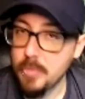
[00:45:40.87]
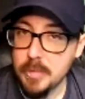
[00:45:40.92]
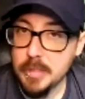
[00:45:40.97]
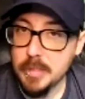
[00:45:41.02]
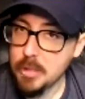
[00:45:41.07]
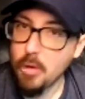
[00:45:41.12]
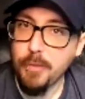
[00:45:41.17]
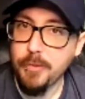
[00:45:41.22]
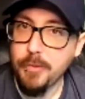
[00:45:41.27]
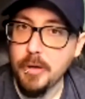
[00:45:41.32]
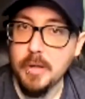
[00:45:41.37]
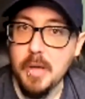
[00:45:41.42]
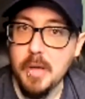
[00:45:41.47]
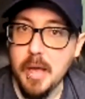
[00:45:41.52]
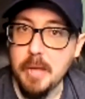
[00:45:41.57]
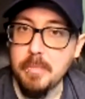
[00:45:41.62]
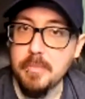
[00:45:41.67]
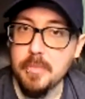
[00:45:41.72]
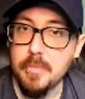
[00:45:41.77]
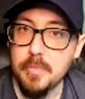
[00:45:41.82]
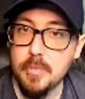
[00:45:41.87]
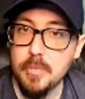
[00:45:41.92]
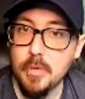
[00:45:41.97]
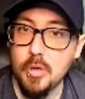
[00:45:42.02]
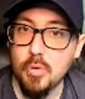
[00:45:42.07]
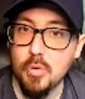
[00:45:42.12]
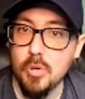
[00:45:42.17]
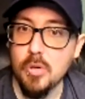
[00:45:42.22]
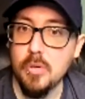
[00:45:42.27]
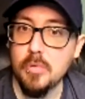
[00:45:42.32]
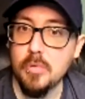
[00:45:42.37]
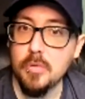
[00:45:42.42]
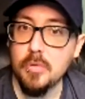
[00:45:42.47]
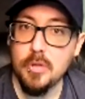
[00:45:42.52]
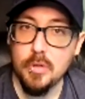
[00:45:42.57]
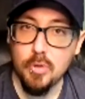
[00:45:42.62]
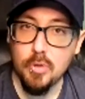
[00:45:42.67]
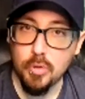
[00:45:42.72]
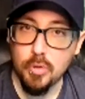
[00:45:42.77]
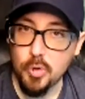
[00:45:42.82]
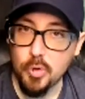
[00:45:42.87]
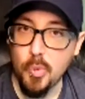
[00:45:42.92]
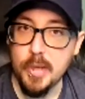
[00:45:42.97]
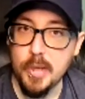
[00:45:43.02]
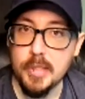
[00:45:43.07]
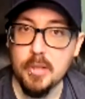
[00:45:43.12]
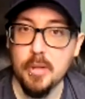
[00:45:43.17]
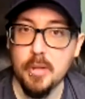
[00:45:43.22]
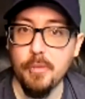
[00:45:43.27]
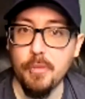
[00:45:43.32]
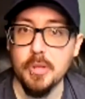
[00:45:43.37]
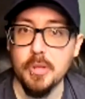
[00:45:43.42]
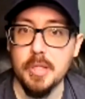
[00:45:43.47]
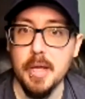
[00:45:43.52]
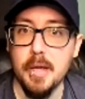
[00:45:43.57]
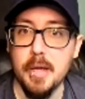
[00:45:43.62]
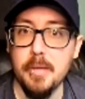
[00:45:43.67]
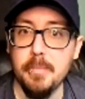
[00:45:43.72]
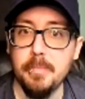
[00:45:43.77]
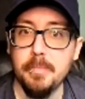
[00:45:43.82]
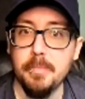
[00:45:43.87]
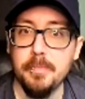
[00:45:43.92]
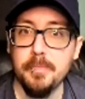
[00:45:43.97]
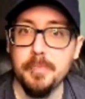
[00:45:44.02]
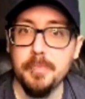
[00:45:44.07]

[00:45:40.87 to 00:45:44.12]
still fun game. Cool twist on the first game.